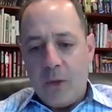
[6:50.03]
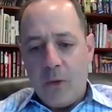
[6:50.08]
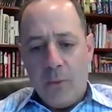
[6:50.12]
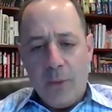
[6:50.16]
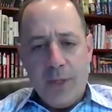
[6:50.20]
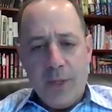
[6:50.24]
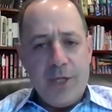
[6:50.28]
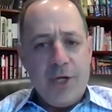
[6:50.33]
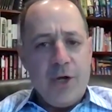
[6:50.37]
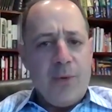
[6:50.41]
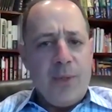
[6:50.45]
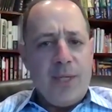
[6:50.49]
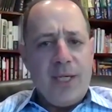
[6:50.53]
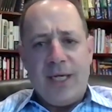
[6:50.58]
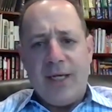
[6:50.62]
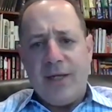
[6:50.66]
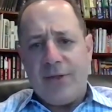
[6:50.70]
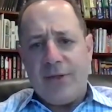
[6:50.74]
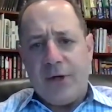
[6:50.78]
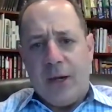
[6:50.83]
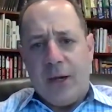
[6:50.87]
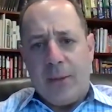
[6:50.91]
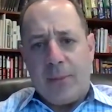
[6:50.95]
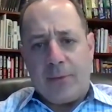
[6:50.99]
we knew we
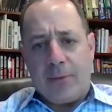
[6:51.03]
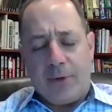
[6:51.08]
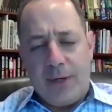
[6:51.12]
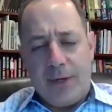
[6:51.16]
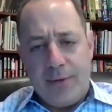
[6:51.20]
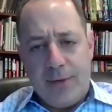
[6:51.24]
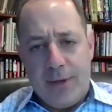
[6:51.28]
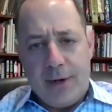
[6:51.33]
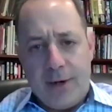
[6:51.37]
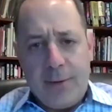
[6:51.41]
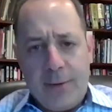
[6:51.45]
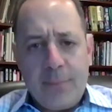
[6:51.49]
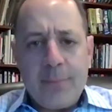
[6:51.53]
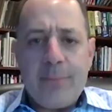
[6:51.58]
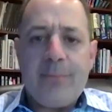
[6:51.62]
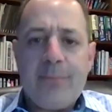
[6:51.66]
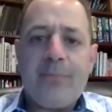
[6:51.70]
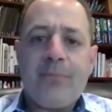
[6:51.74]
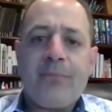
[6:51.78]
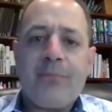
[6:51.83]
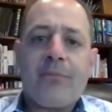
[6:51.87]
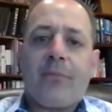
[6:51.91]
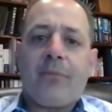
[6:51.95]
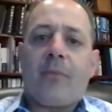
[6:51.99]
needed to upgrade there.
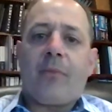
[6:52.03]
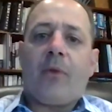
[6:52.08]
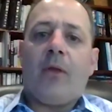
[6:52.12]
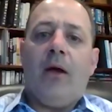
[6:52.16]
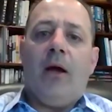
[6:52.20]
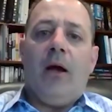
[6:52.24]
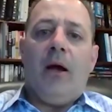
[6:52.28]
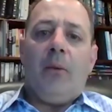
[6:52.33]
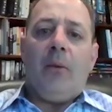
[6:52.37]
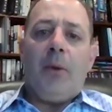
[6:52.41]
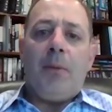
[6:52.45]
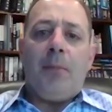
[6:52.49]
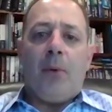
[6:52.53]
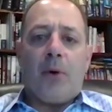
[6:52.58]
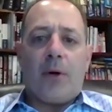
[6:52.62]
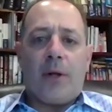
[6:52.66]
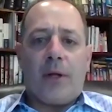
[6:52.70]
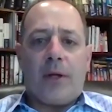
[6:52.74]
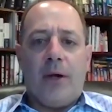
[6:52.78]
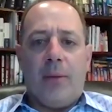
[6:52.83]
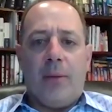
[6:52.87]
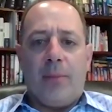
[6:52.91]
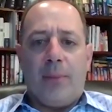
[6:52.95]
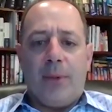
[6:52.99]
We bought
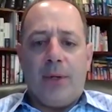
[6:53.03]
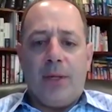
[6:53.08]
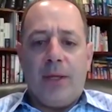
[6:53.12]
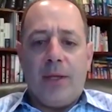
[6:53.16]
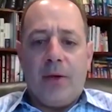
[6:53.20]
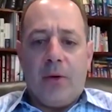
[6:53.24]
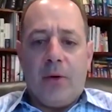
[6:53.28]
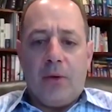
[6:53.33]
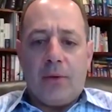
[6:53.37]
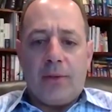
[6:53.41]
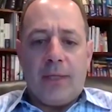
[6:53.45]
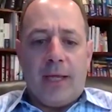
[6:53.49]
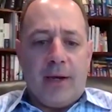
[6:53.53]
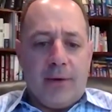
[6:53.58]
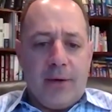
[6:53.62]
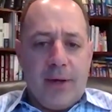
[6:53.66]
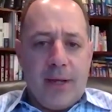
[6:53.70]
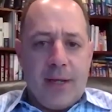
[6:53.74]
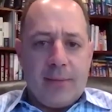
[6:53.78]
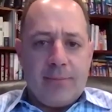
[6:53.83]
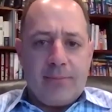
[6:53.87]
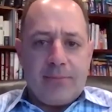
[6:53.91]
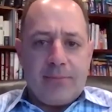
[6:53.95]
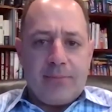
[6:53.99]
a company called
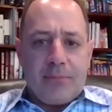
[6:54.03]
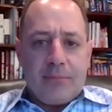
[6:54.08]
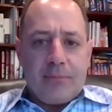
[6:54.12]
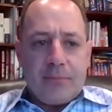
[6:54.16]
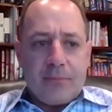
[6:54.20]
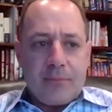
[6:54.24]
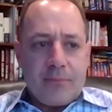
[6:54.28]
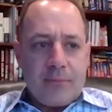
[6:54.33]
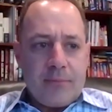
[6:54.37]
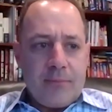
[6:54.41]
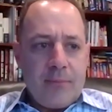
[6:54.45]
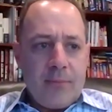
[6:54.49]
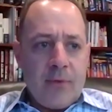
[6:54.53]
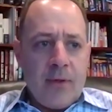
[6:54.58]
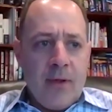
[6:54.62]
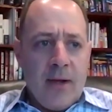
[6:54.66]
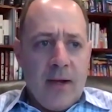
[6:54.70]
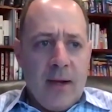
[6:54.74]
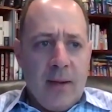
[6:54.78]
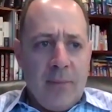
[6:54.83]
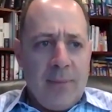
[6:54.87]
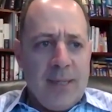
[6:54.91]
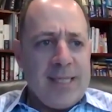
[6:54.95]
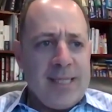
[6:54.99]
AirNet,
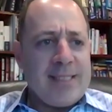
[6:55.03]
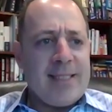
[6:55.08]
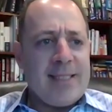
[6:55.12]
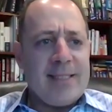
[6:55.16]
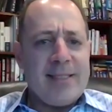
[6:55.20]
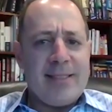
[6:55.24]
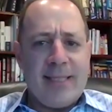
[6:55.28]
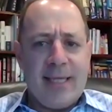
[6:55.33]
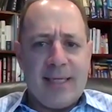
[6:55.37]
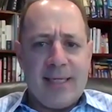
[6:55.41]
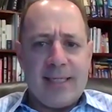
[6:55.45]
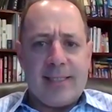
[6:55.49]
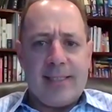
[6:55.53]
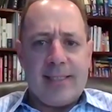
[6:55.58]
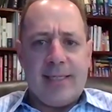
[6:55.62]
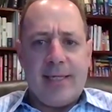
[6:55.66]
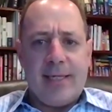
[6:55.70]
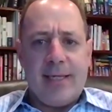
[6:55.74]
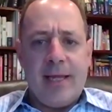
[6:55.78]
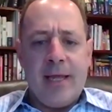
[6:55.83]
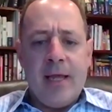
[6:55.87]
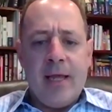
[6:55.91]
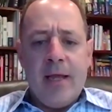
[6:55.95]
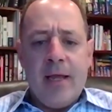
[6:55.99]
based in
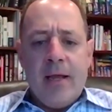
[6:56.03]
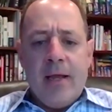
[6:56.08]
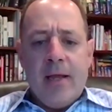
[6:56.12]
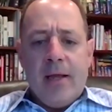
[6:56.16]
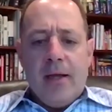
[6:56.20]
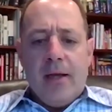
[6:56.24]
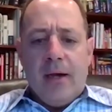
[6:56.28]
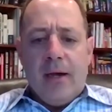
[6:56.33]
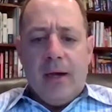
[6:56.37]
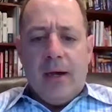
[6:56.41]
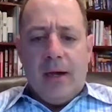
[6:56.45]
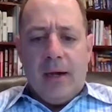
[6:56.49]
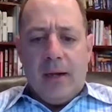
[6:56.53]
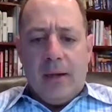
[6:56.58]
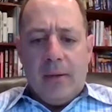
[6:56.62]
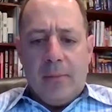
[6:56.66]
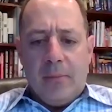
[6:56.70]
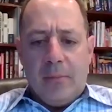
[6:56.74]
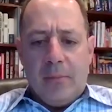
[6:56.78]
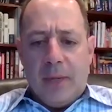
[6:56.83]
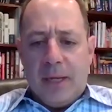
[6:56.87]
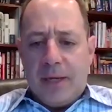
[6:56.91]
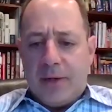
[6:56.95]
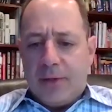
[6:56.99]
Tennessee,
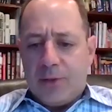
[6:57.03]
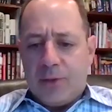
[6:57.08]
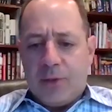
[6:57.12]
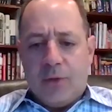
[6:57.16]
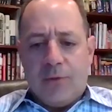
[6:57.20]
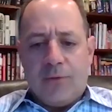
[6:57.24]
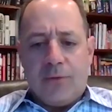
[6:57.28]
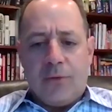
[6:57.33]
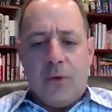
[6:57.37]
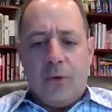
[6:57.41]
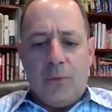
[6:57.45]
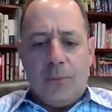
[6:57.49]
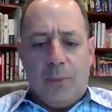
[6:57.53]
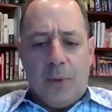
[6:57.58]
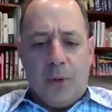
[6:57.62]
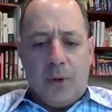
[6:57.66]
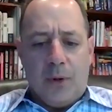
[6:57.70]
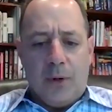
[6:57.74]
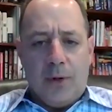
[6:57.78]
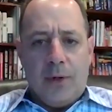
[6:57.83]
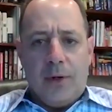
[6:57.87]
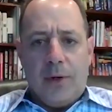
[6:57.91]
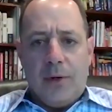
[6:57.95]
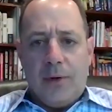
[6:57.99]
Microsoft Gold
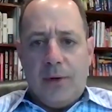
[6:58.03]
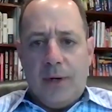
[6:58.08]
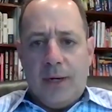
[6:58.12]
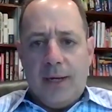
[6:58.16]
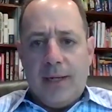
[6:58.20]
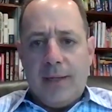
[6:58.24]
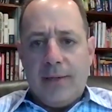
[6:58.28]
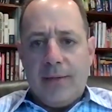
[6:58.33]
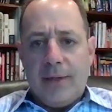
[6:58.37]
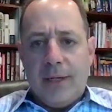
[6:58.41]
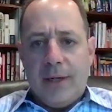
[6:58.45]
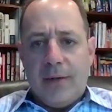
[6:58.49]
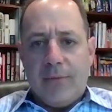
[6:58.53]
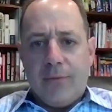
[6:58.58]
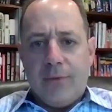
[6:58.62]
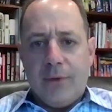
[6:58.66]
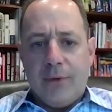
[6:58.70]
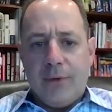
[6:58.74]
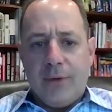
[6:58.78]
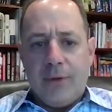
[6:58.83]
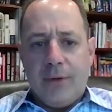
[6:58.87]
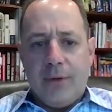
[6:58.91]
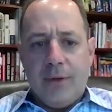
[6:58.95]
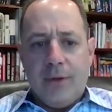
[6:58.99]
partner, and
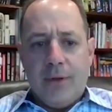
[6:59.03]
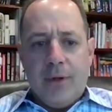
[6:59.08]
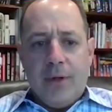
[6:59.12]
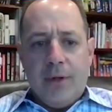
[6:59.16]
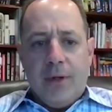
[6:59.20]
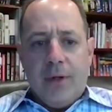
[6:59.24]
really